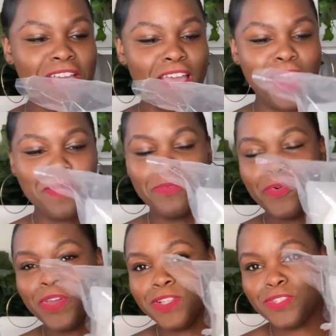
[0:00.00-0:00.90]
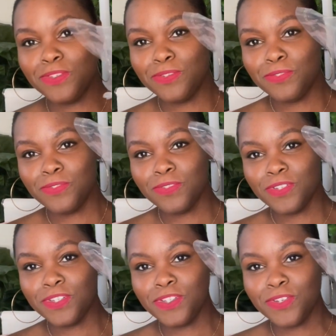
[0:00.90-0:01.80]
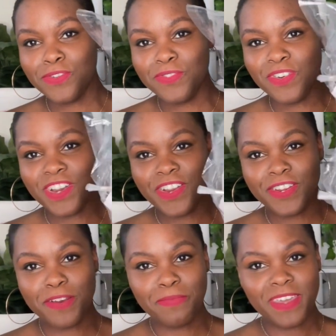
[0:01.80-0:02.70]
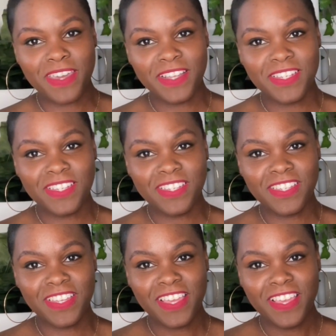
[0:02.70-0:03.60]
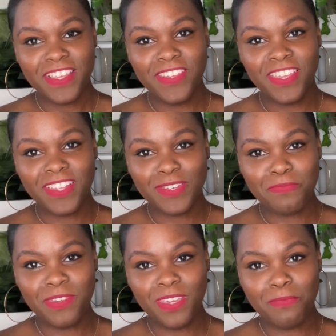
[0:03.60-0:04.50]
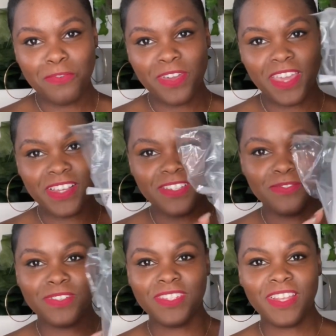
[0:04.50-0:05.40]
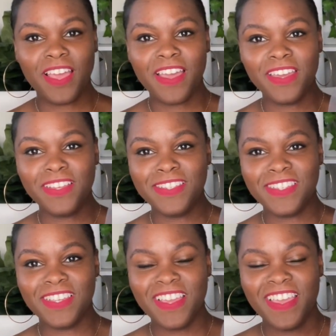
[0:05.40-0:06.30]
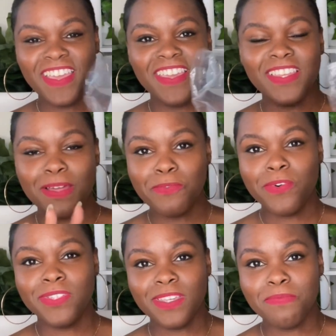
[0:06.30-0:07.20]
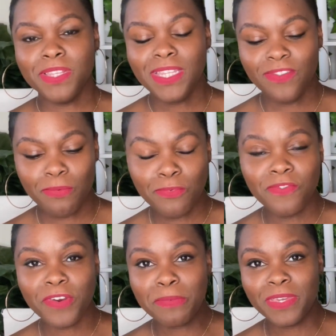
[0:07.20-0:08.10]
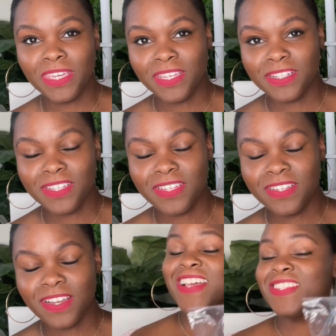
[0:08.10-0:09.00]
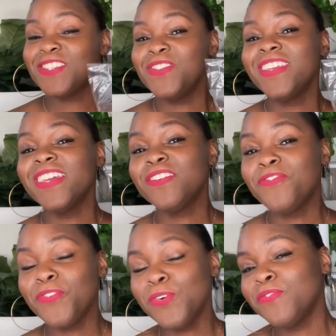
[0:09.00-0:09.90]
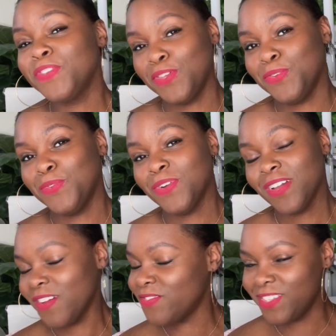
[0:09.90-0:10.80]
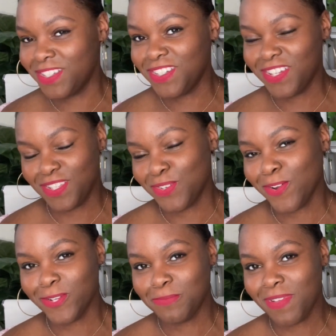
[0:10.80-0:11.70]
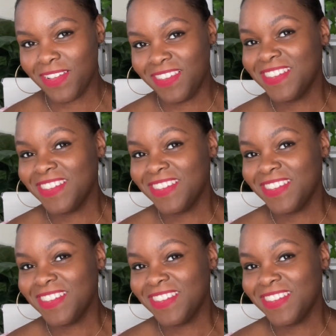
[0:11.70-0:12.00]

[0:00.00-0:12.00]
I'm going to show you her and her packaging, get a little peekaboo action on the sides, and then I'm going to completely remove her packaging so you can get a full view of this Jes crossbody.